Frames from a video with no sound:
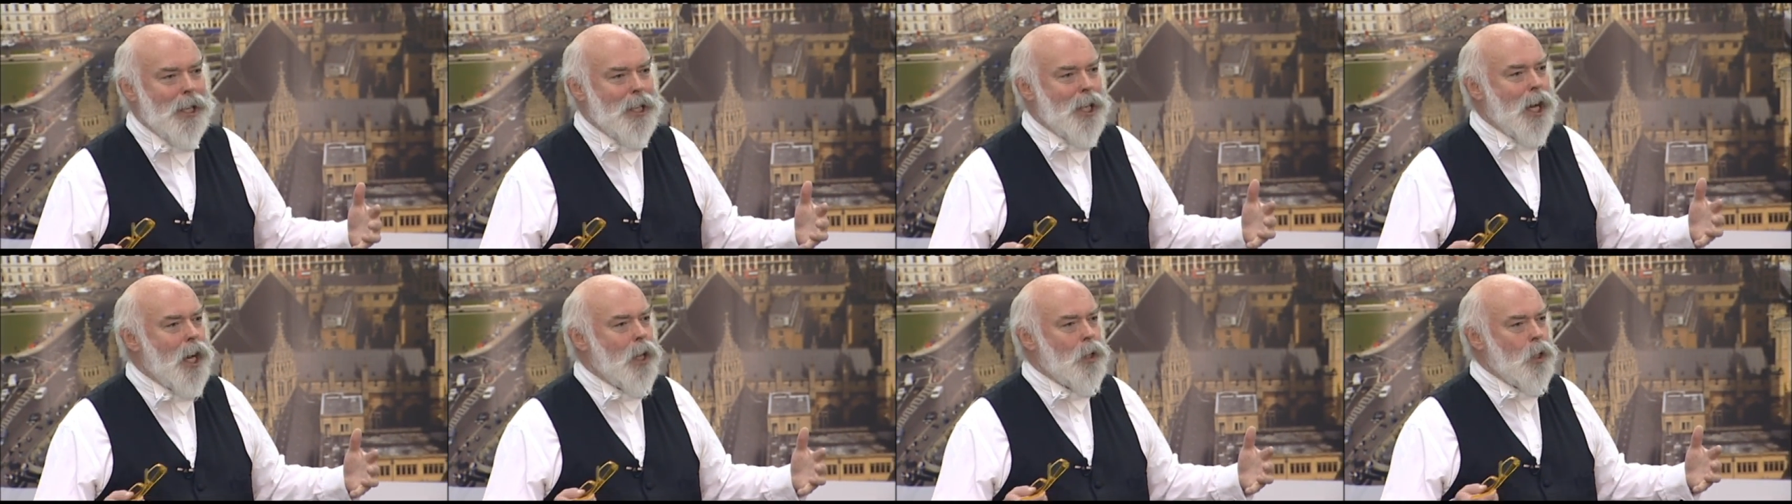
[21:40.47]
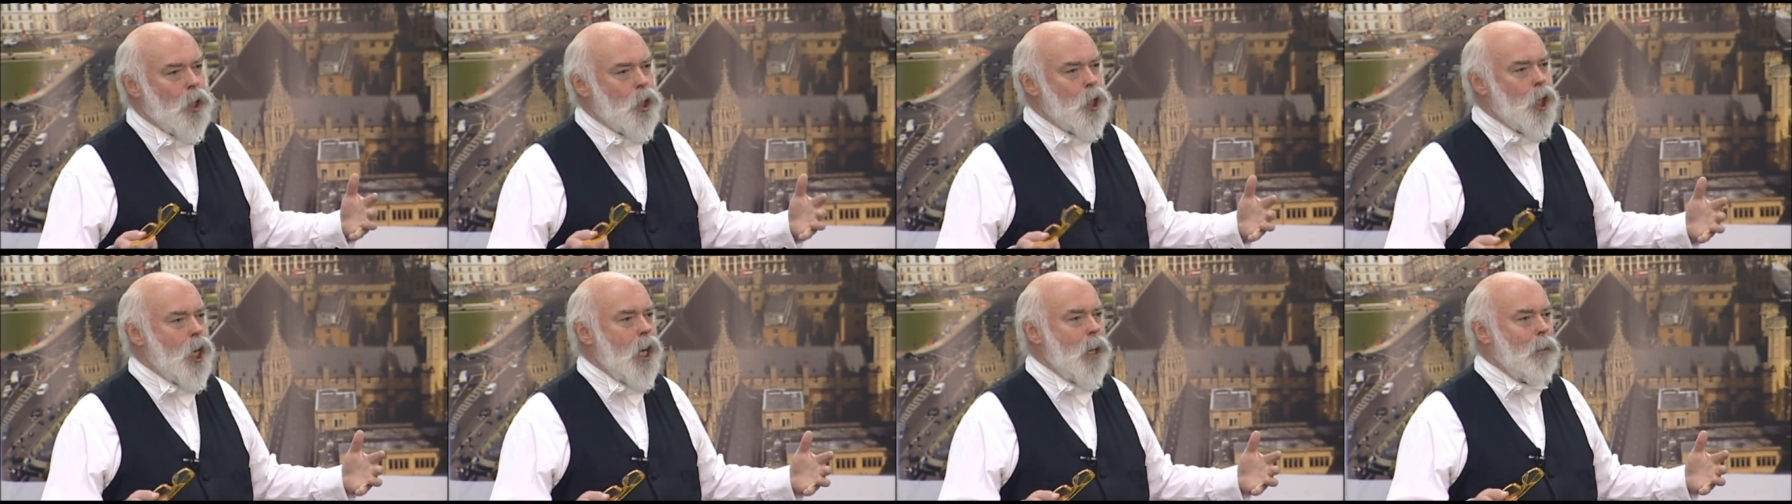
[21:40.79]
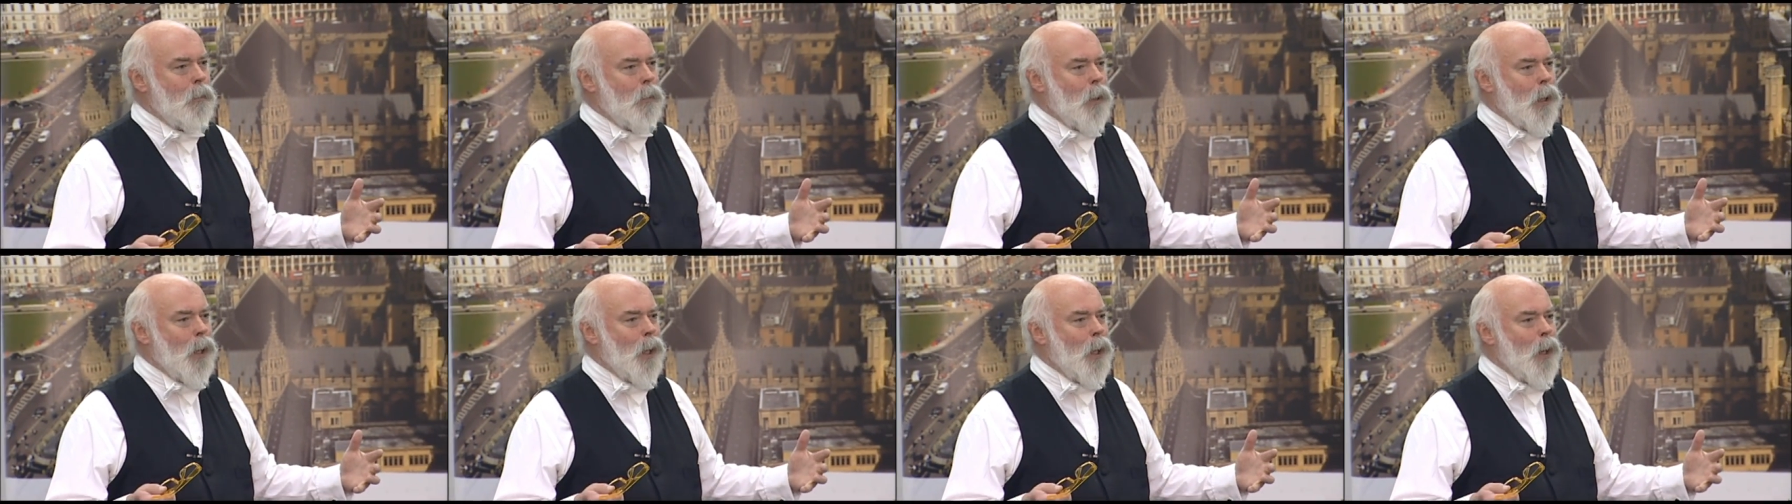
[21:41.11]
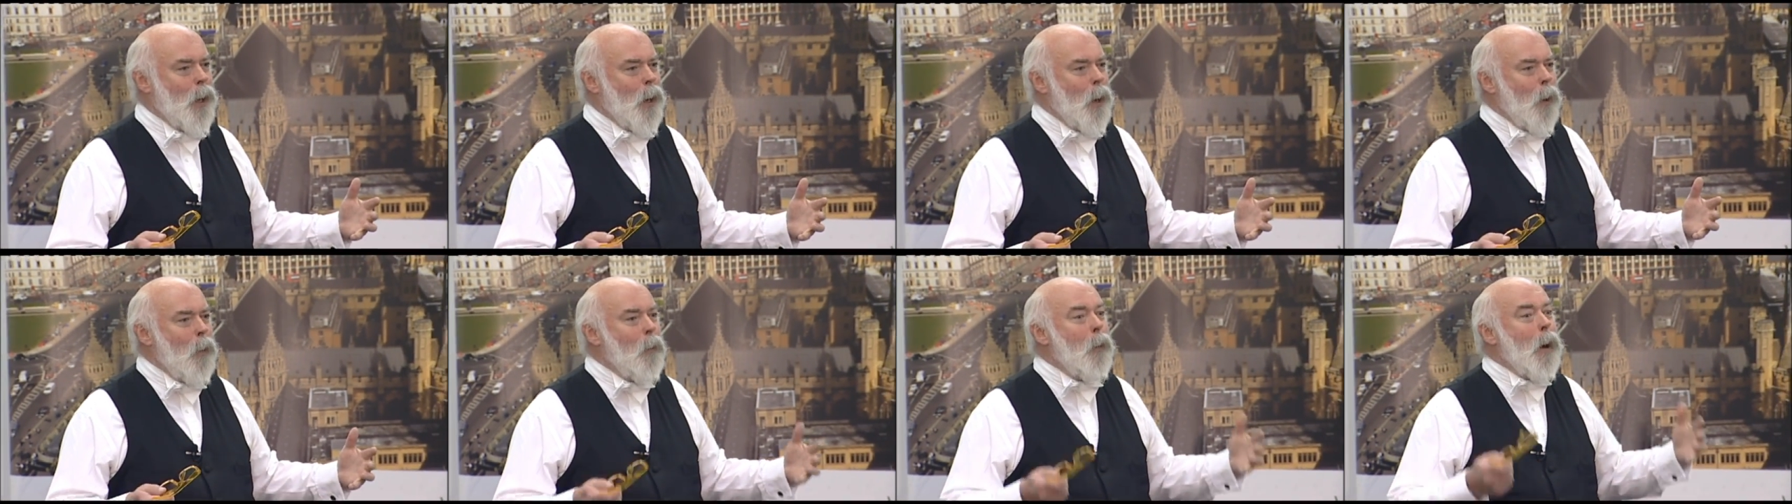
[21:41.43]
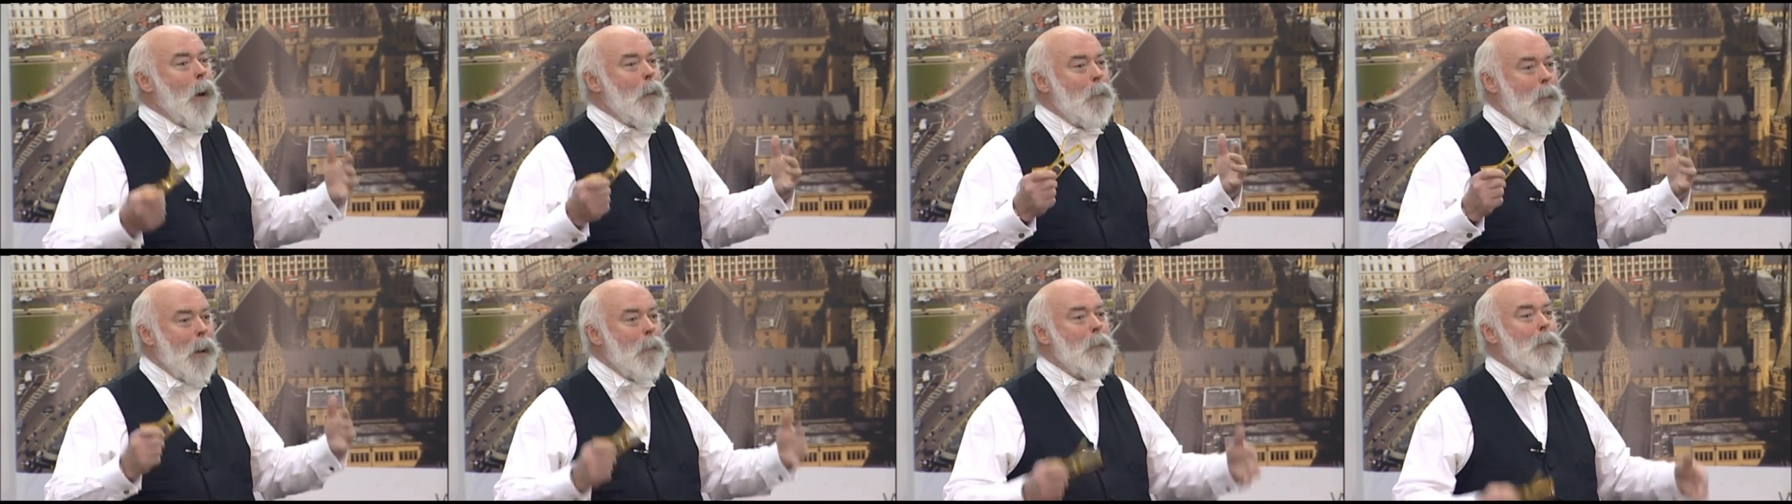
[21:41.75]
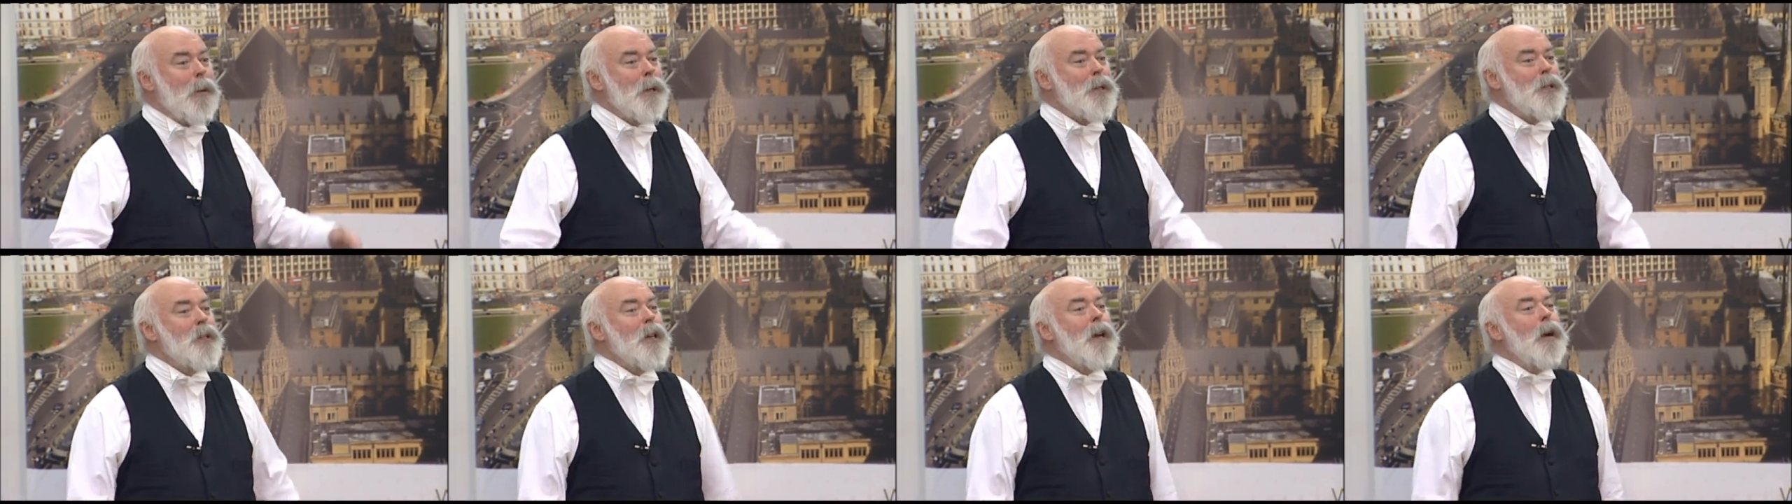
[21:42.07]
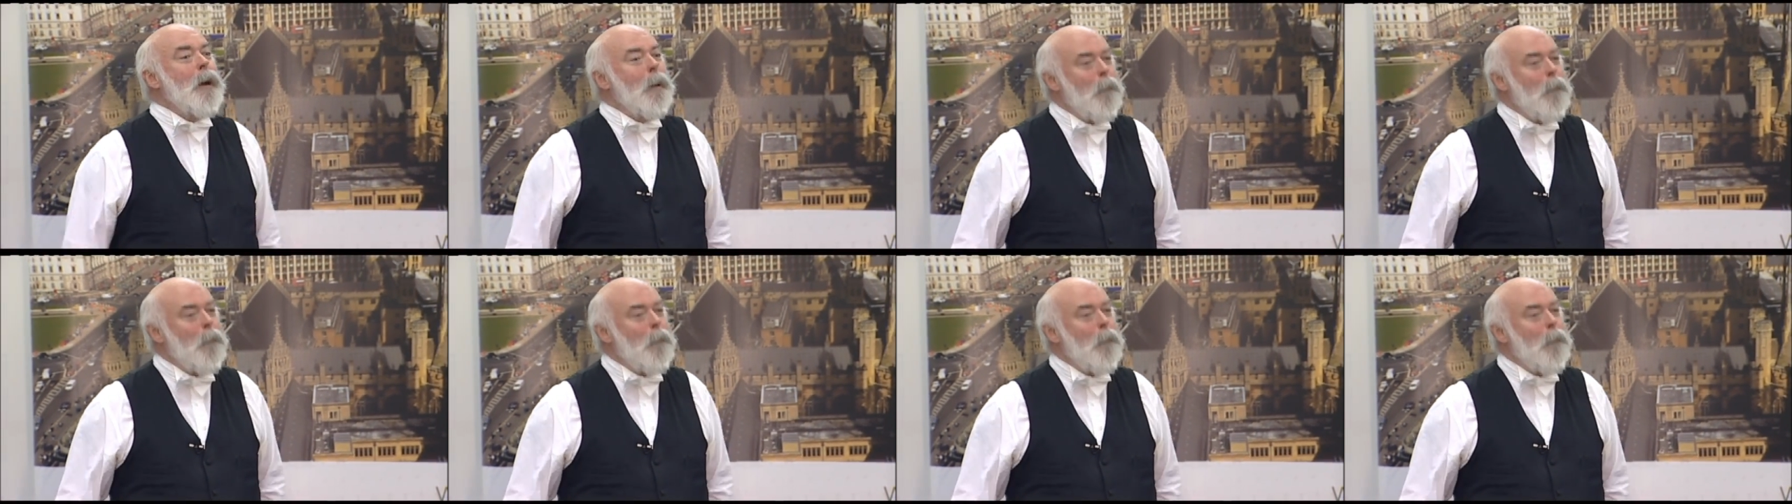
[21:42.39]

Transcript: down the chamber where members